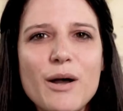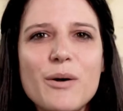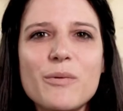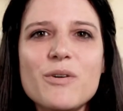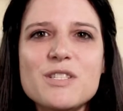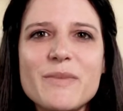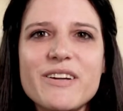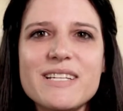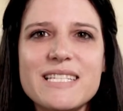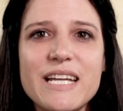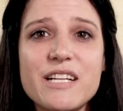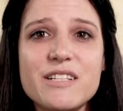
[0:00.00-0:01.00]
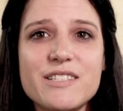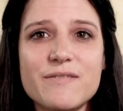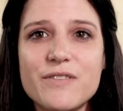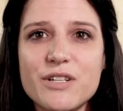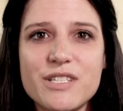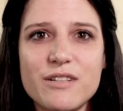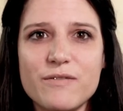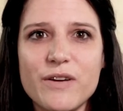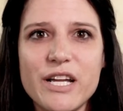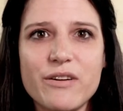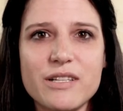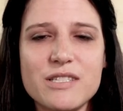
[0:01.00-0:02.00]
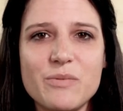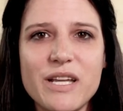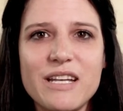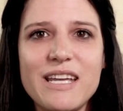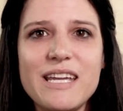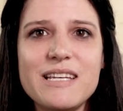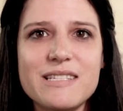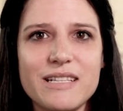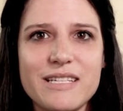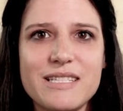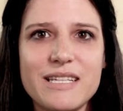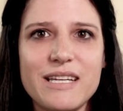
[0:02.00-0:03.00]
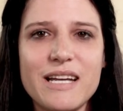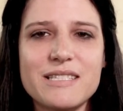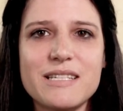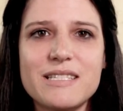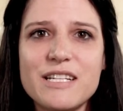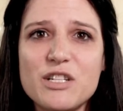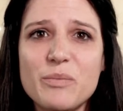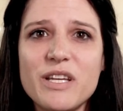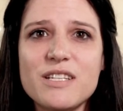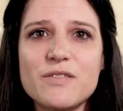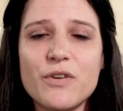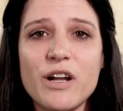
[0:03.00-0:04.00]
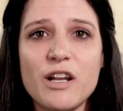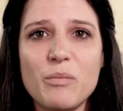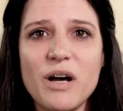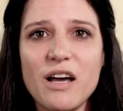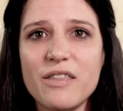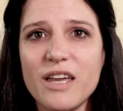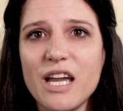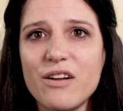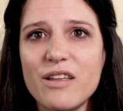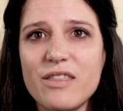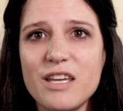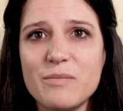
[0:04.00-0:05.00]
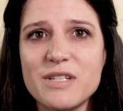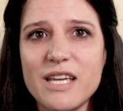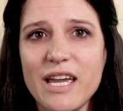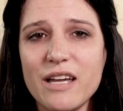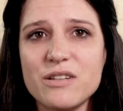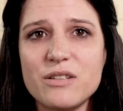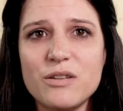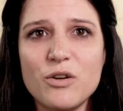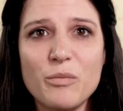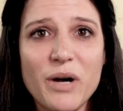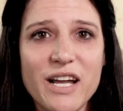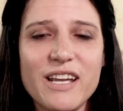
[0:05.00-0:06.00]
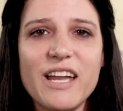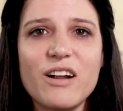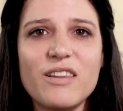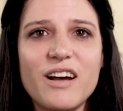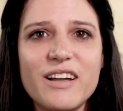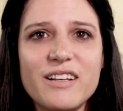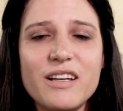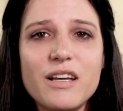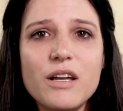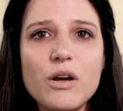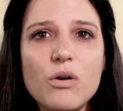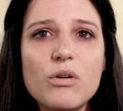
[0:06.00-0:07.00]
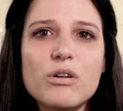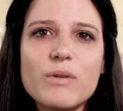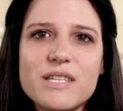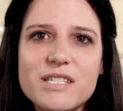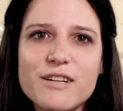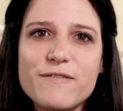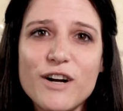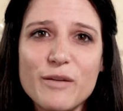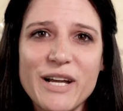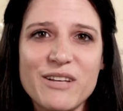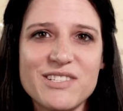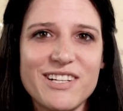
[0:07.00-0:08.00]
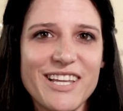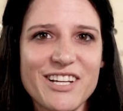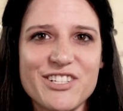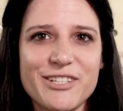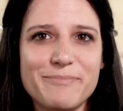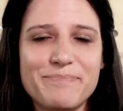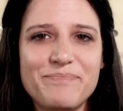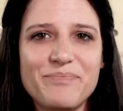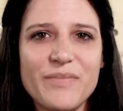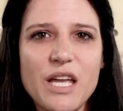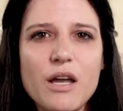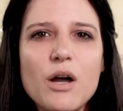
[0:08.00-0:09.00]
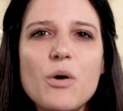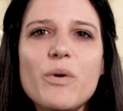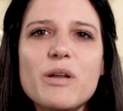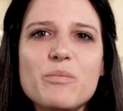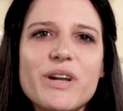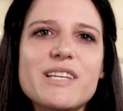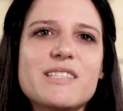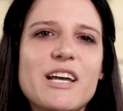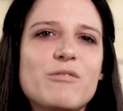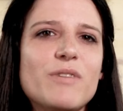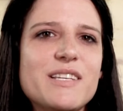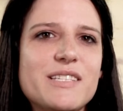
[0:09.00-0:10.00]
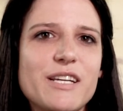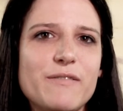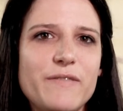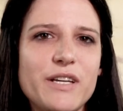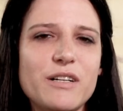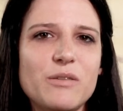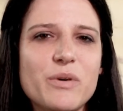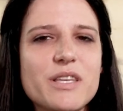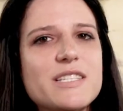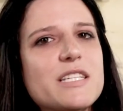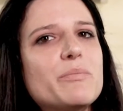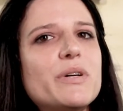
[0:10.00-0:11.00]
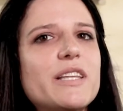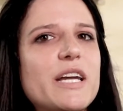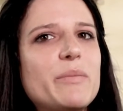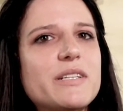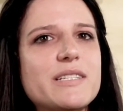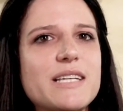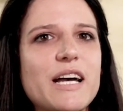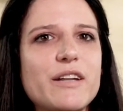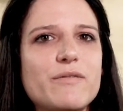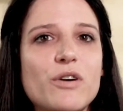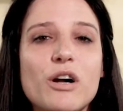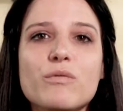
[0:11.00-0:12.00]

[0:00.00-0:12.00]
Rosemary Sage is a versatile fragrance we can easily see as the centerpiece for an apothecary-themed candle or body care line, or a rustic farmhouse collection. We embrace that rustic feel with a simple label design for our